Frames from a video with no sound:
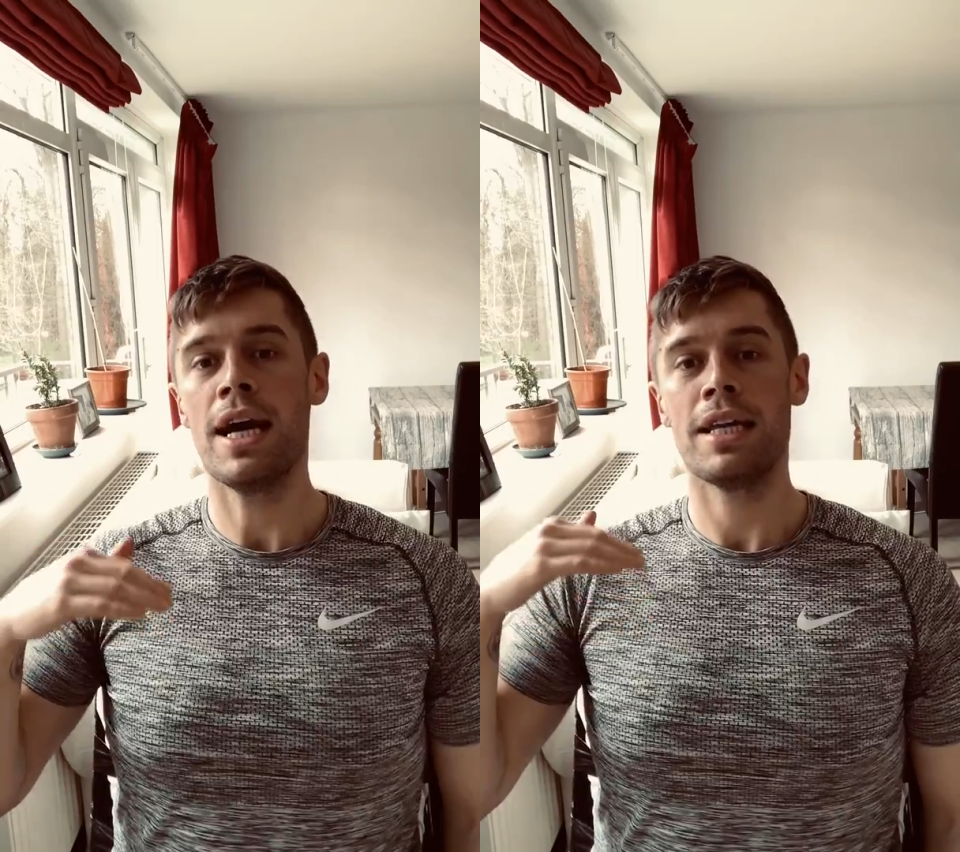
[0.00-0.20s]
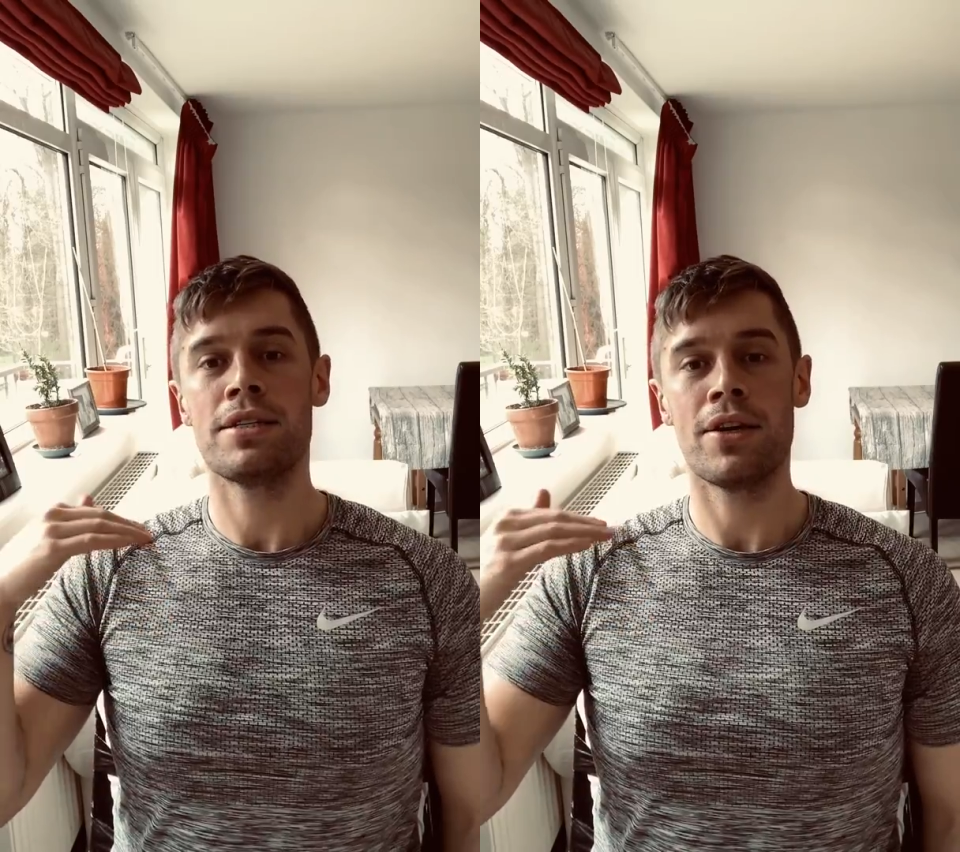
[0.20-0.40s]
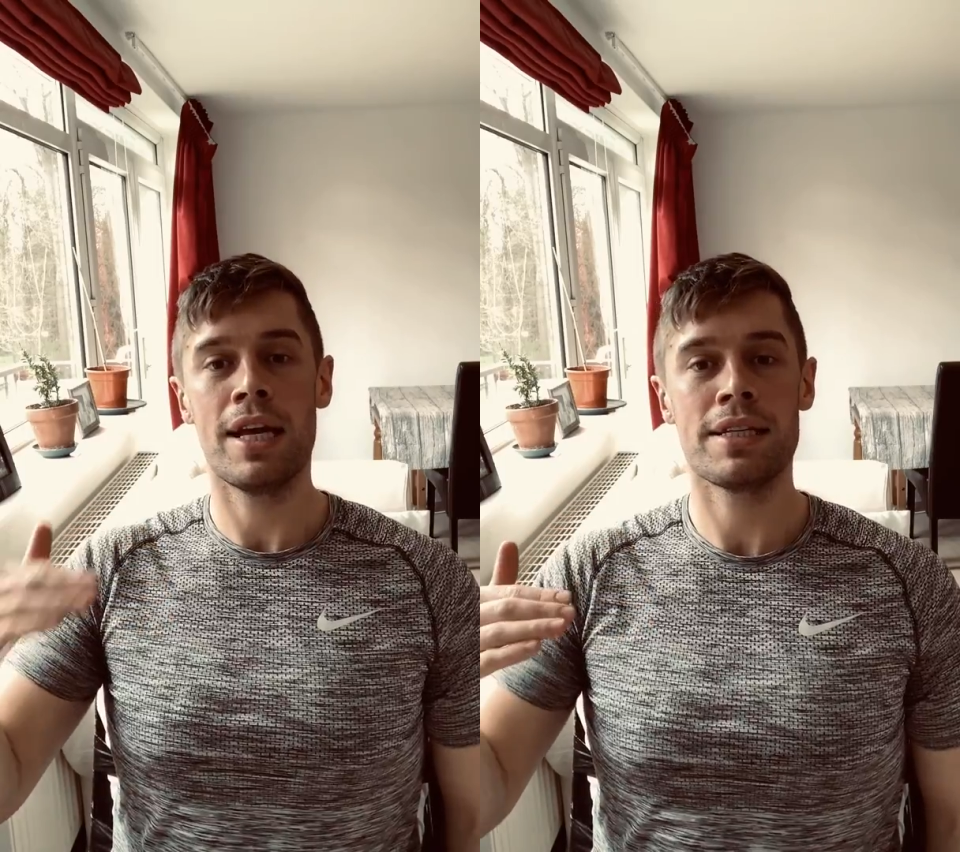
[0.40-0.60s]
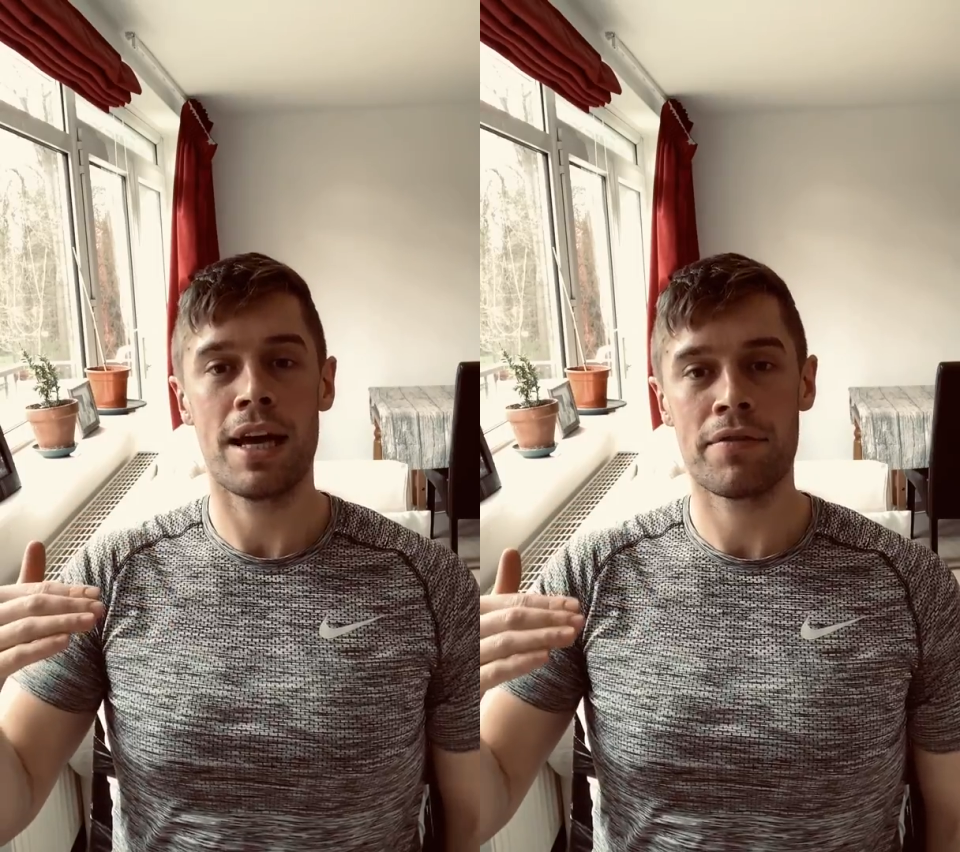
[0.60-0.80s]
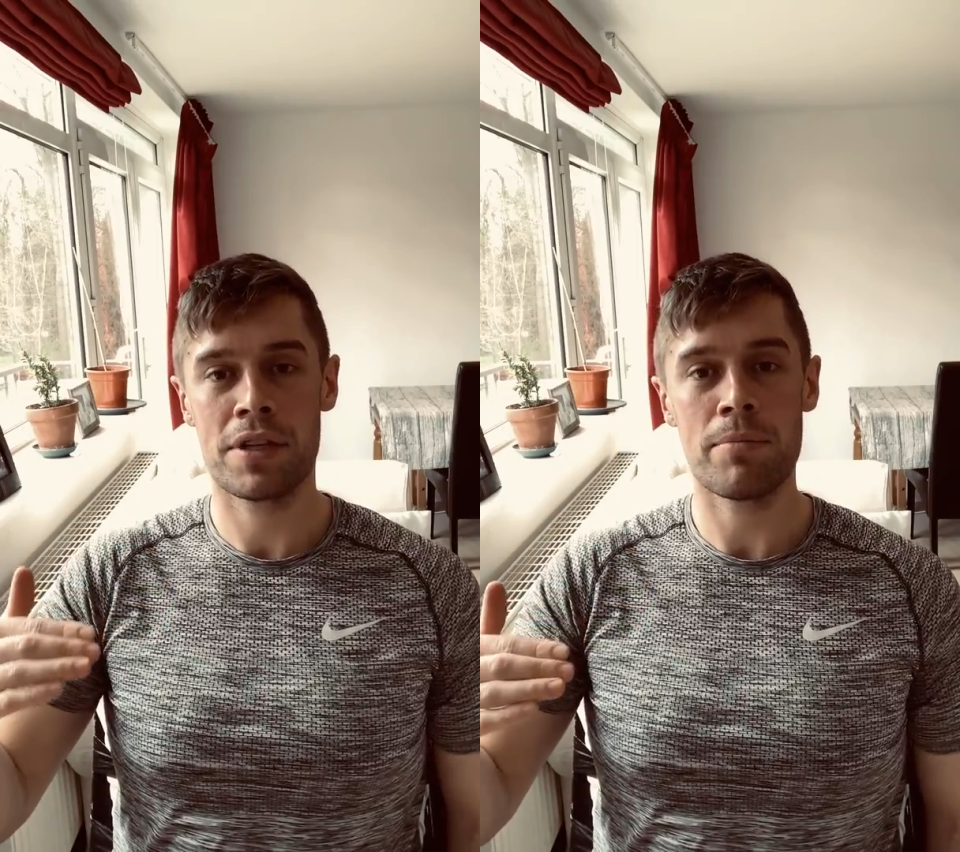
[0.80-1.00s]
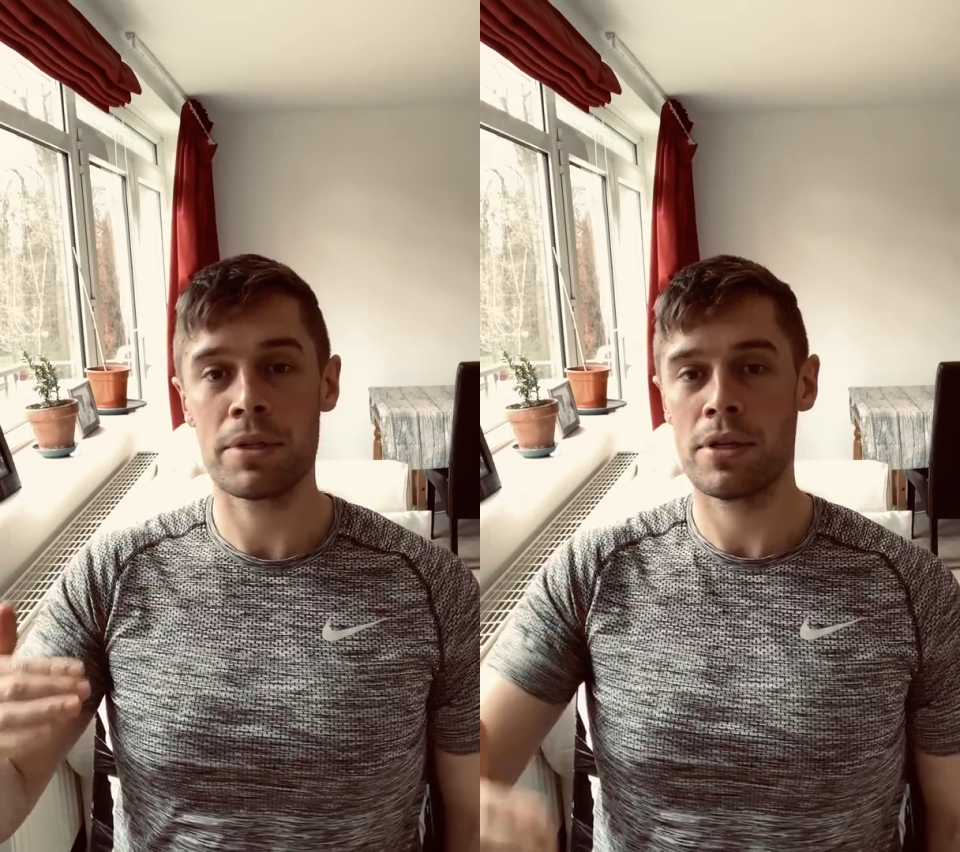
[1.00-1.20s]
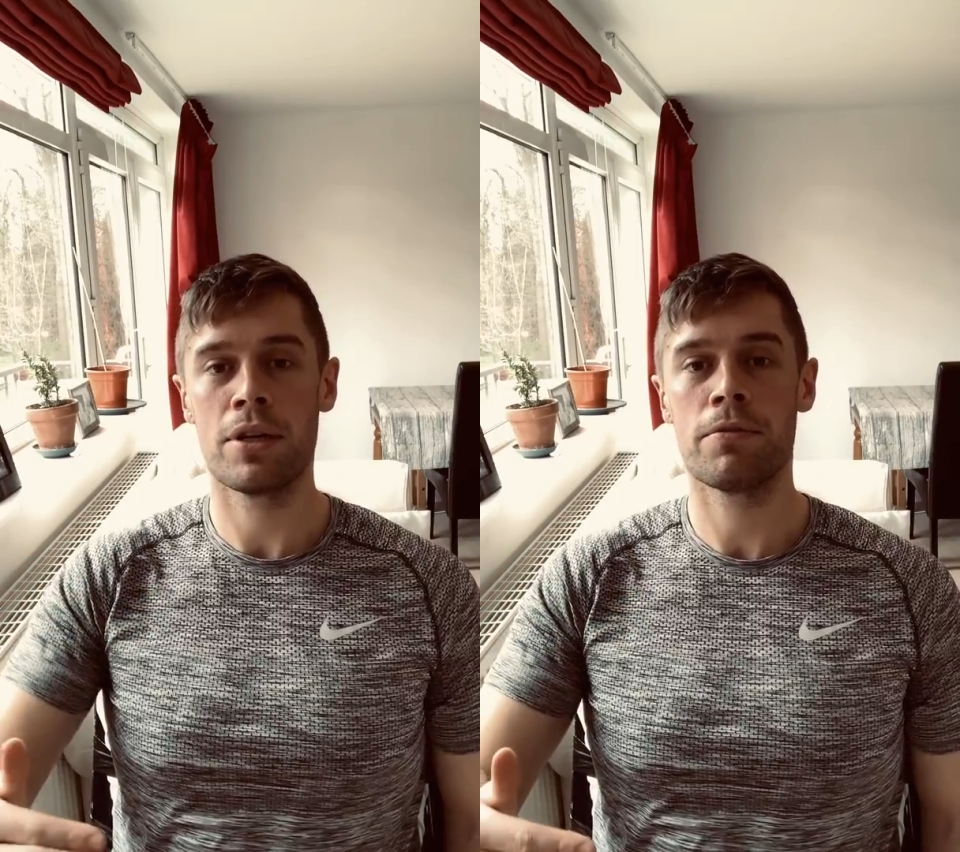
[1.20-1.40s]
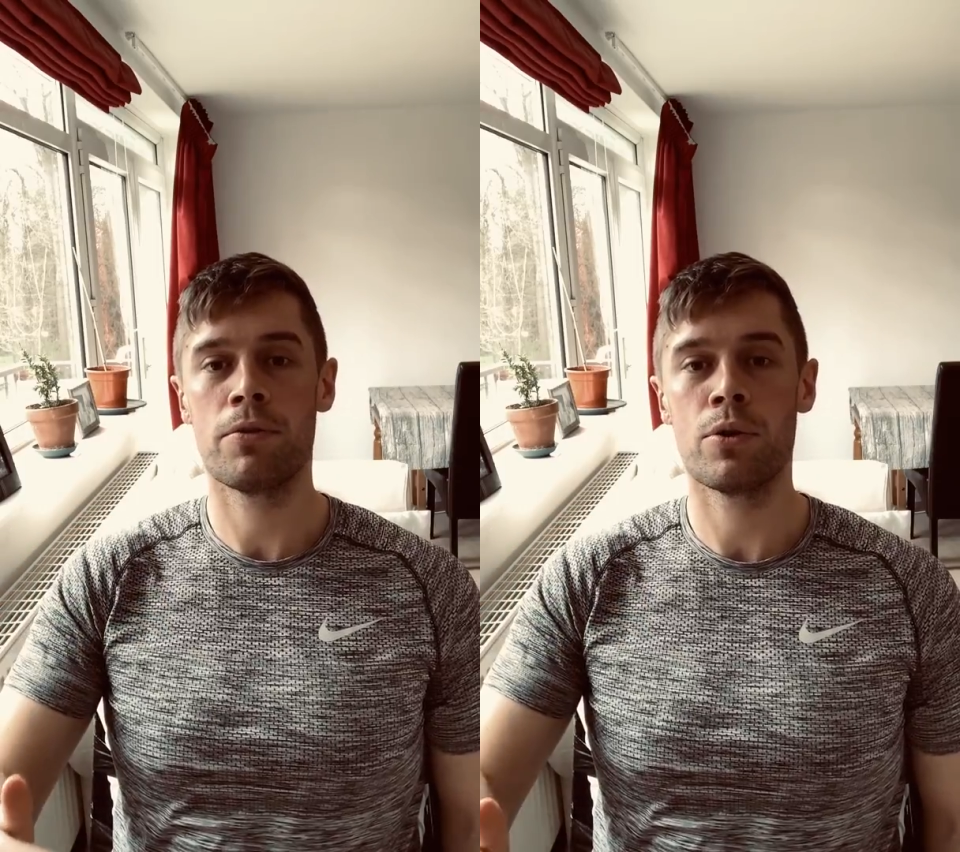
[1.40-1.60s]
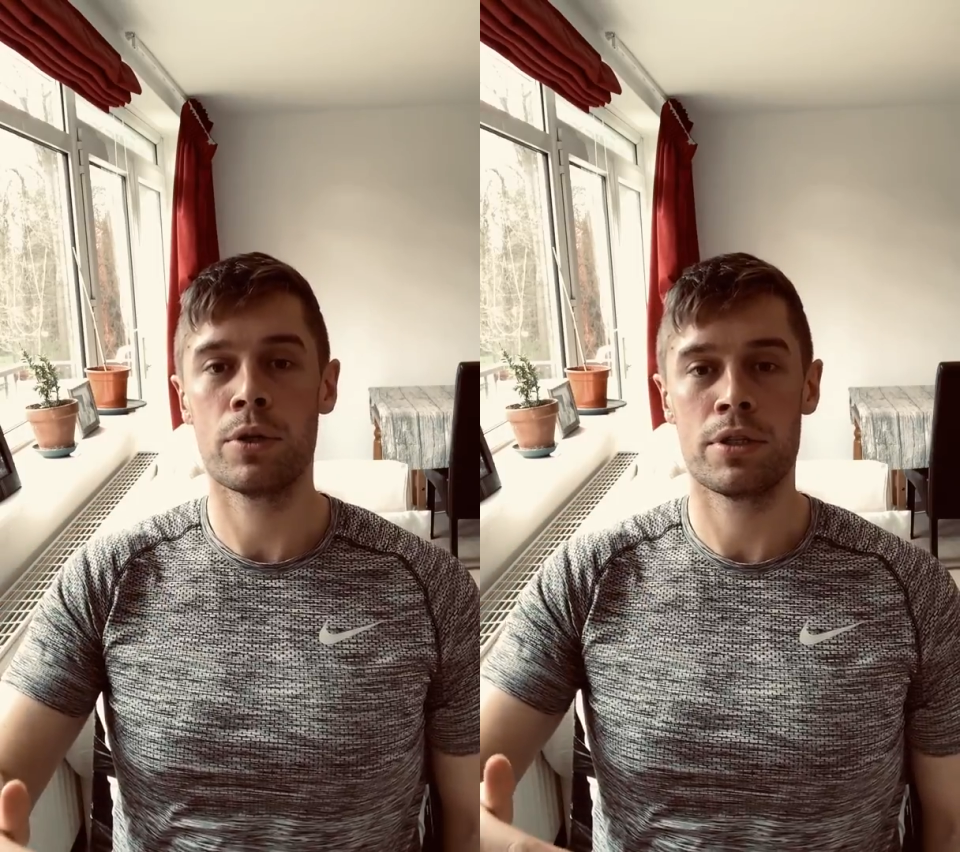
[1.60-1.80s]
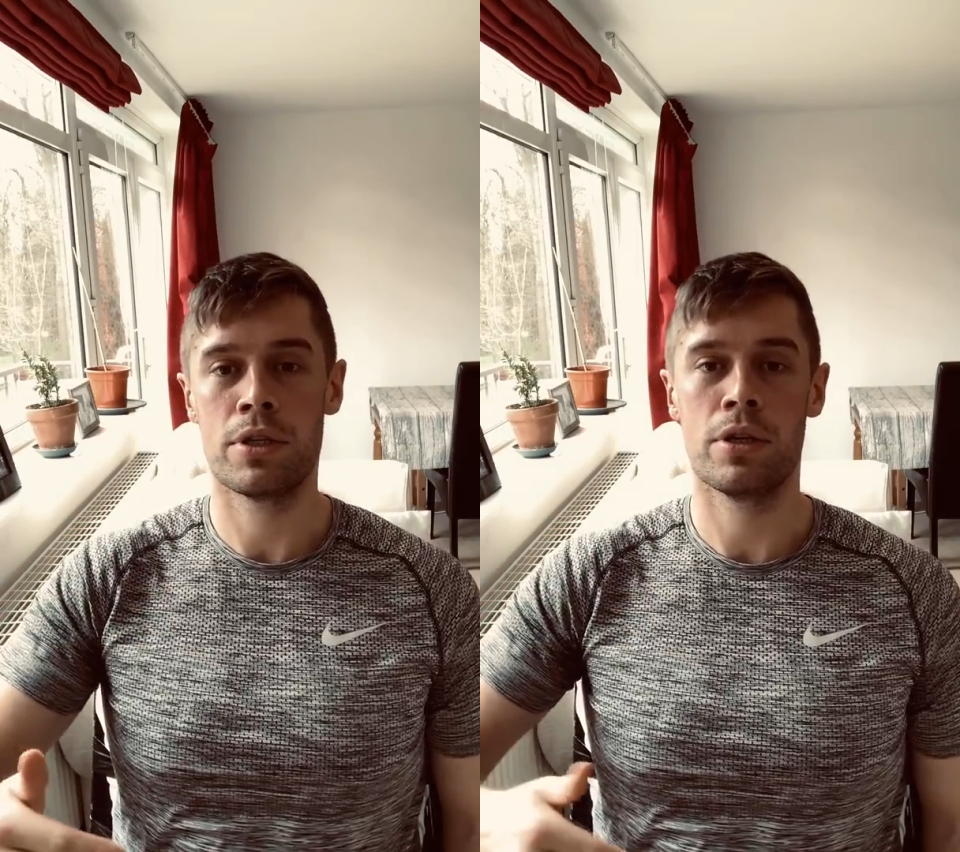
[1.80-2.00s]
And so let's have something to look
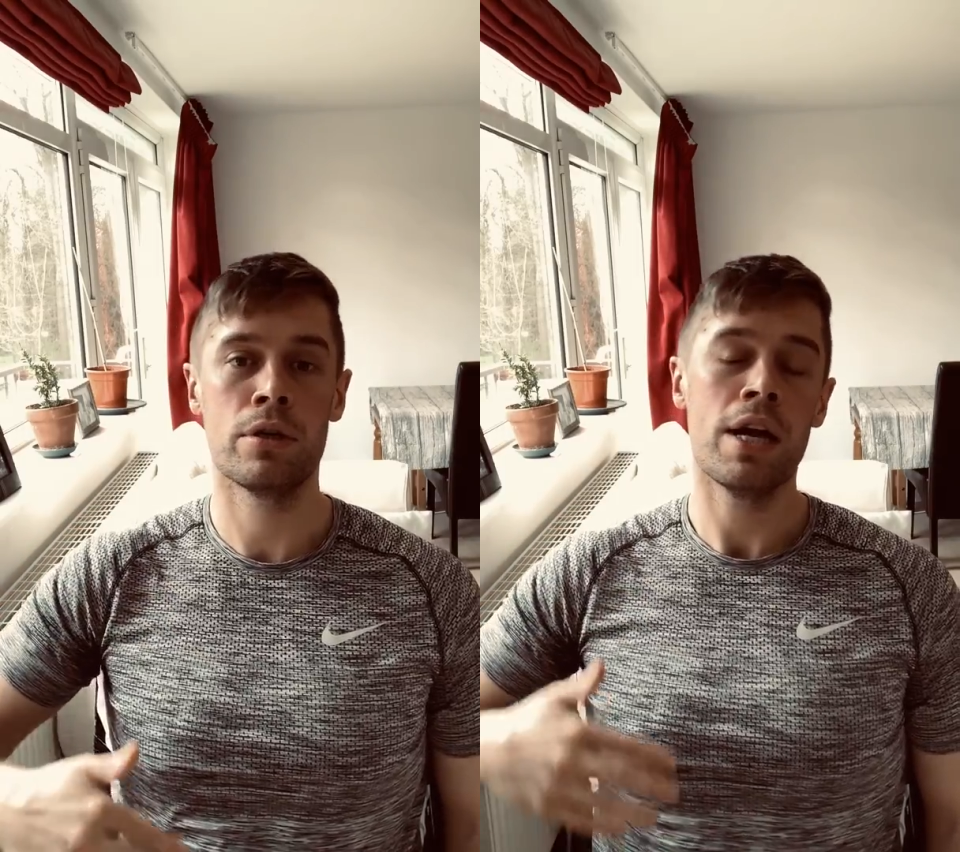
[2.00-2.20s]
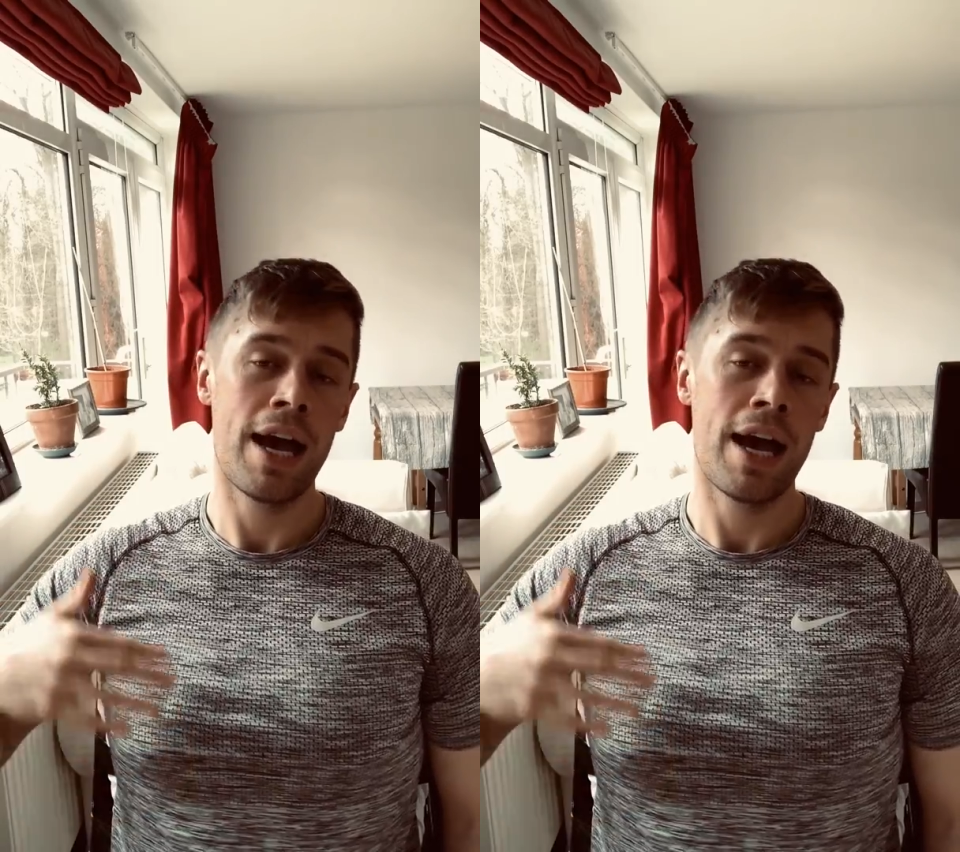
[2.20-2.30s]
forward to,